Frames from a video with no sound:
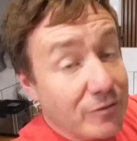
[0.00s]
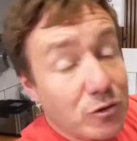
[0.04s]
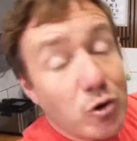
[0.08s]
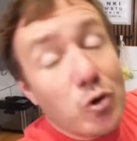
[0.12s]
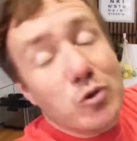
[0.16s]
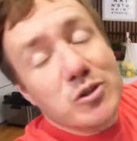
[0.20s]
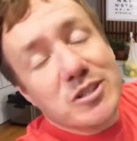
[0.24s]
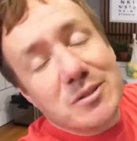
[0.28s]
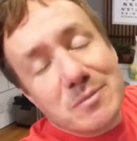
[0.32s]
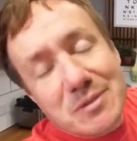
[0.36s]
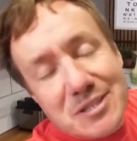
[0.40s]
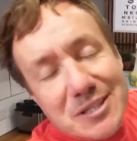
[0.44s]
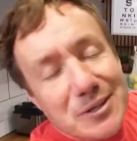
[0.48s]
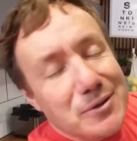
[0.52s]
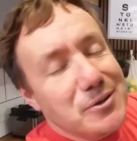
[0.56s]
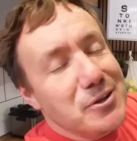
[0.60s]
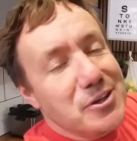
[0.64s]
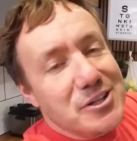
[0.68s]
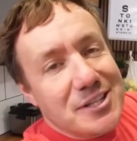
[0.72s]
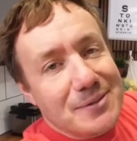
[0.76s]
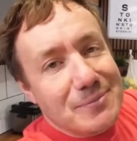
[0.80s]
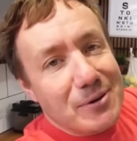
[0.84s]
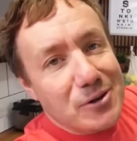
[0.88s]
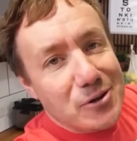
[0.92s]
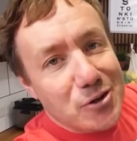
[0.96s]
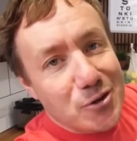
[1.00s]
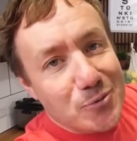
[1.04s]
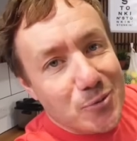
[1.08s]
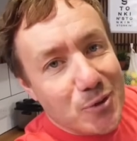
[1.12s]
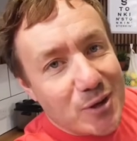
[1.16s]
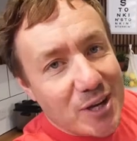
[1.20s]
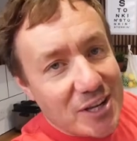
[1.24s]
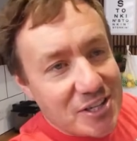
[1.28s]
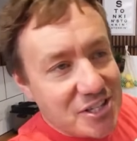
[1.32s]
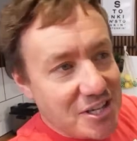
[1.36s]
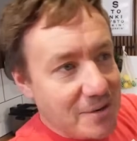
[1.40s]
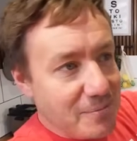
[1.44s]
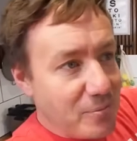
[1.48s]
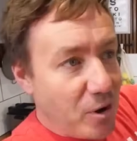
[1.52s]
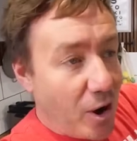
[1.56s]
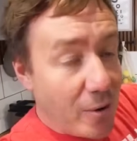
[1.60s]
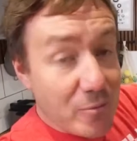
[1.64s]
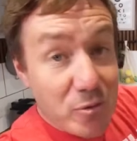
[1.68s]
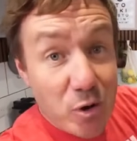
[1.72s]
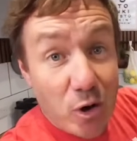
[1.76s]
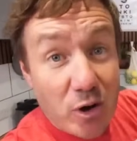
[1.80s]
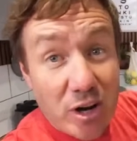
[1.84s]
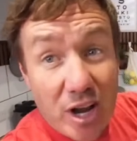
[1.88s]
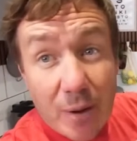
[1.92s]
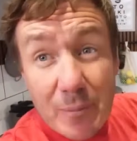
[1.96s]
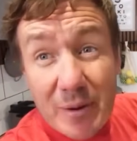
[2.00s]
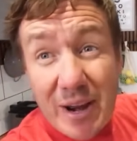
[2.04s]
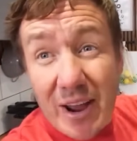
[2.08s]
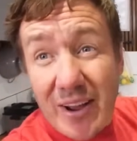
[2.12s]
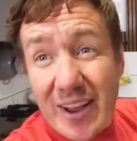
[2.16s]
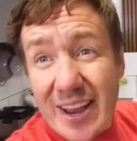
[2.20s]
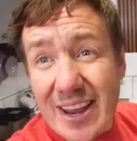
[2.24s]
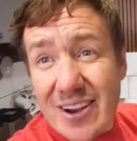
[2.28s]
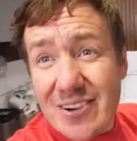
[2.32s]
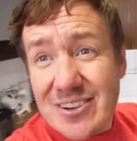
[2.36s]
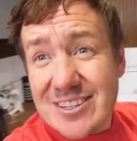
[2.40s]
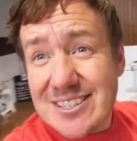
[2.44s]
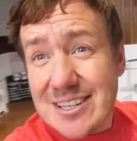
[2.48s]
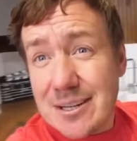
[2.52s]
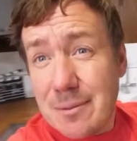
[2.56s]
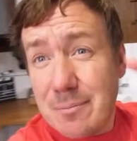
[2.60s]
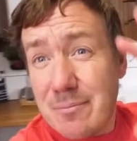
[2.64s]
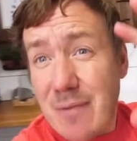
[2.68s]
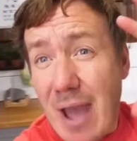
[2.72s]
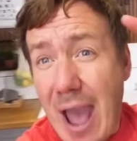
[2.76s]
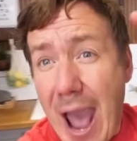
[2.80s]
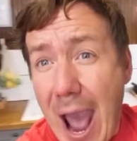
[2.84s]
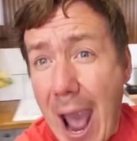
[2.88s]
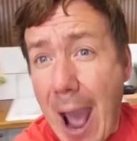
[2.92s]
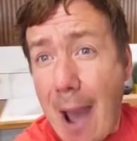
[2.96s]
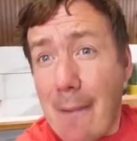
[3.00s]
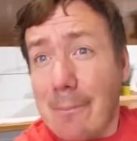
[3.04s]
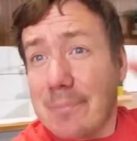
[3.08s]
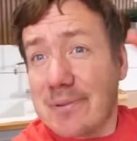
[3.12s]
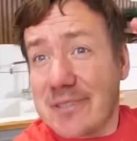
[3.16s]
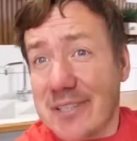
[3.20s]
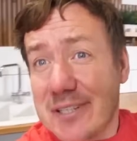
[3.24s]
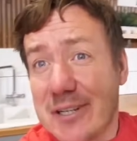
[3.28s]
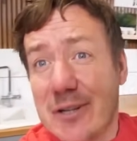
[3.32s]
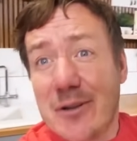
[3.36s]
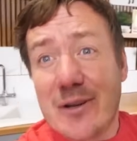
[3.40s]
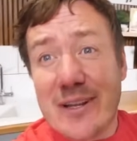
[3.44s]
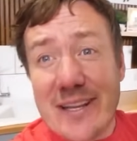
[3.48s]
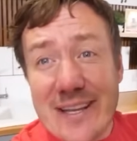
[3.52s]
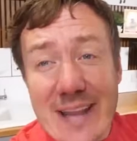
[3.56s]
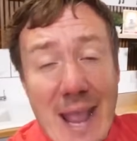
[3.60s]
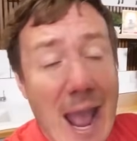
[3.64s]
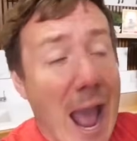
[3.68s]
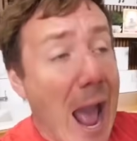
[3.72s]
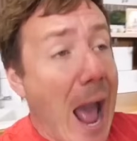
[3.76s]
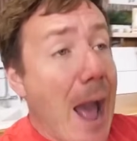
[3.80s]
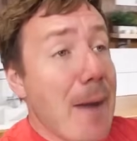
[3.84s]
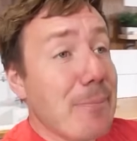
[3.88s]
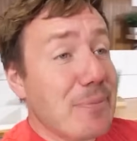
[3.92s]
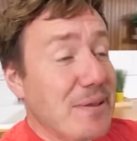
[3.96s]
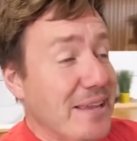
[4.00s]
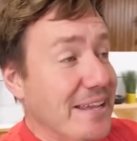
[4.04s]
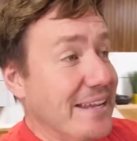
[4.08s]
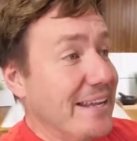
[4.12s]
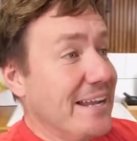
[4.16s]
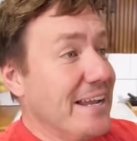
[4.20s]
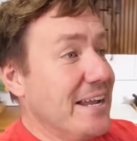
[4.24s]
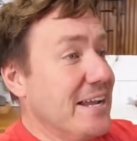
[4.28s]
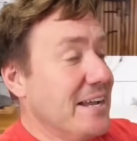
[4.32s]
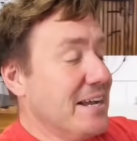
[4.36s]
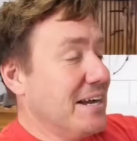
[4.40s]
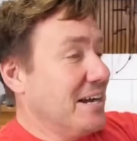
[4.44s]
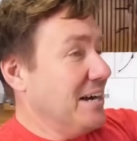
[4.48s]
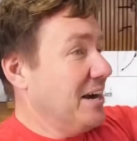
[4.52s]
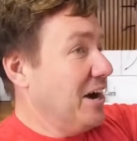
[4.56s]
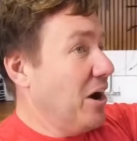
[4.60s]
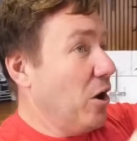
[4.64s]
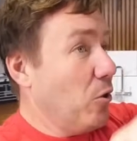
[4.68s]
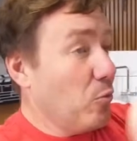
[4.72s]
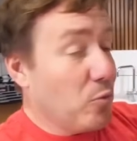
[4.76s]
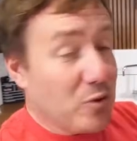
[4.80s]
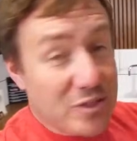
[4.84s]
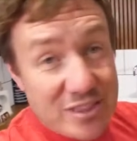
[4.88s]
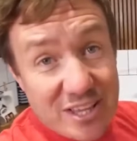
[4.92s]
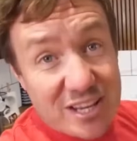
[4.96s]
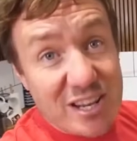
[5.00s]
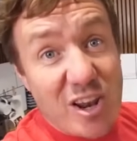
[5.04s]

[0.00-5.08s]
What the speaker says: course, I'm still using my normal kitchen, but I'm not coming out here until I'm absolutely happy with the